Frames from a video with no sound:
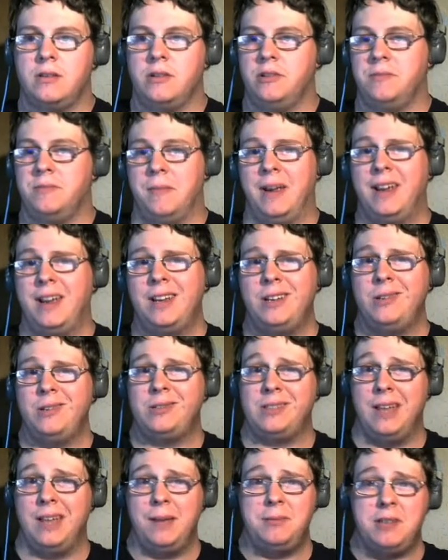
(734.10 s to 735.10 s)
Just make a
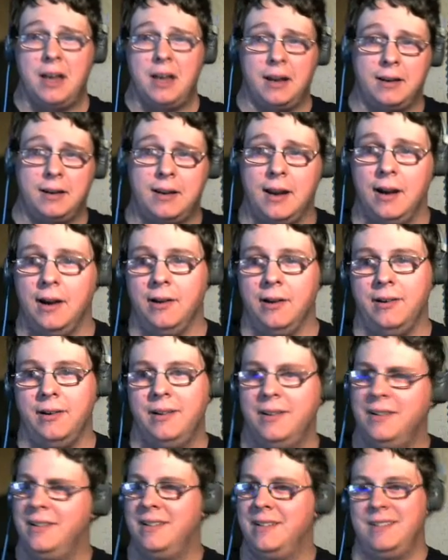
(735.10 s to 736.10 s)
new Snapchat account.
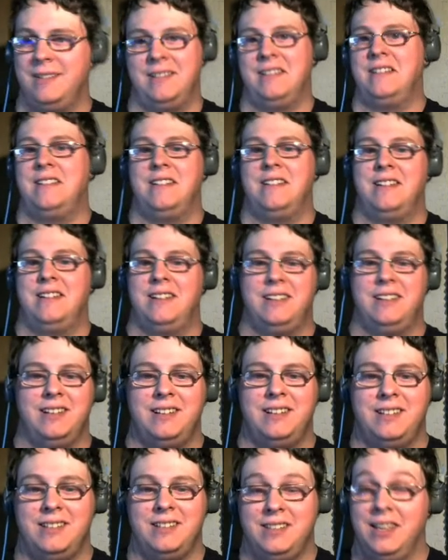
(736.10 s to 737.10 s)

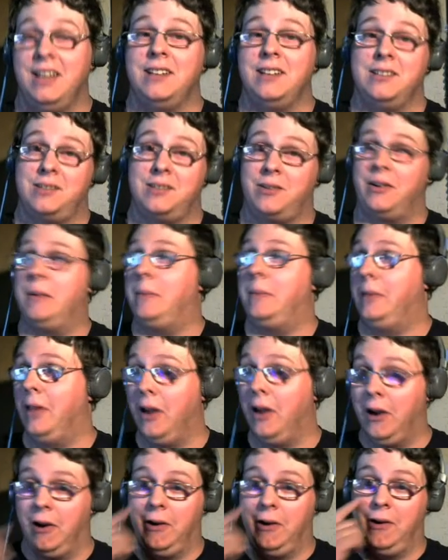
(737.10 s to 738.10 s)
That's creepy
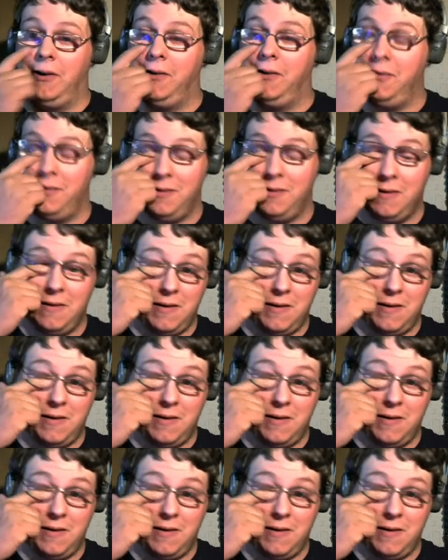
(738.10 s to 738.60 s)
though.